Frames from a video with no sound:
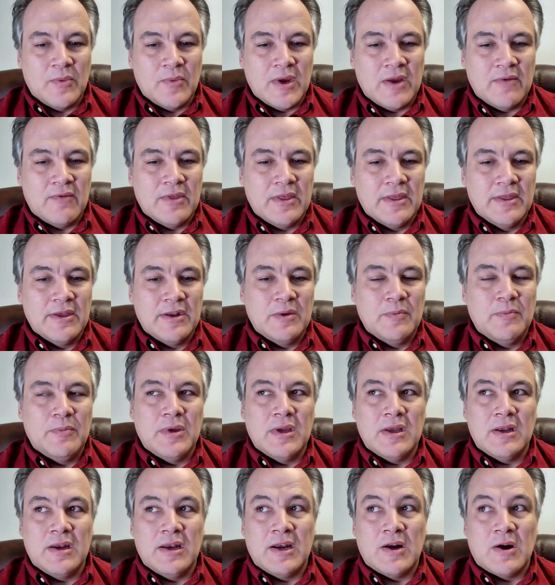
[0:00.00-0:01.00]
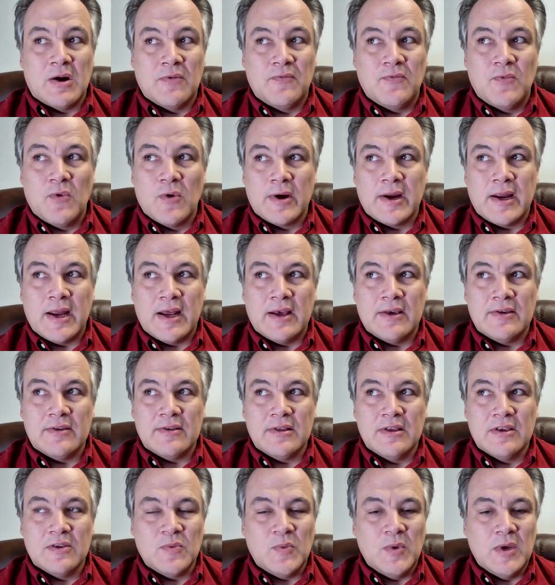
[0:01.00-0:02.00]
We have a little bit in our
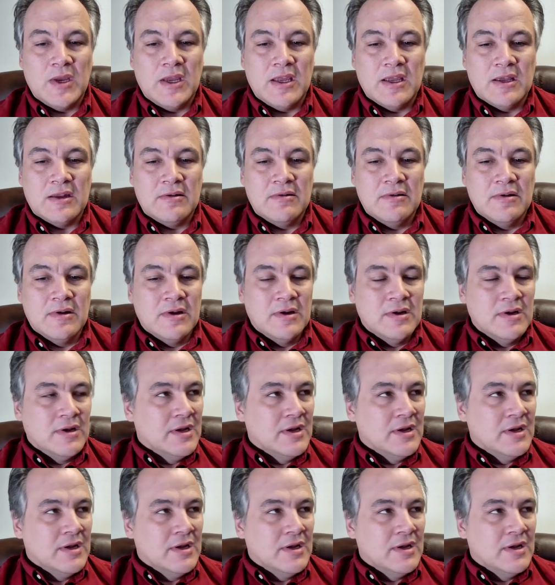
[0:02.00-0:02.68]
forecast this weekend,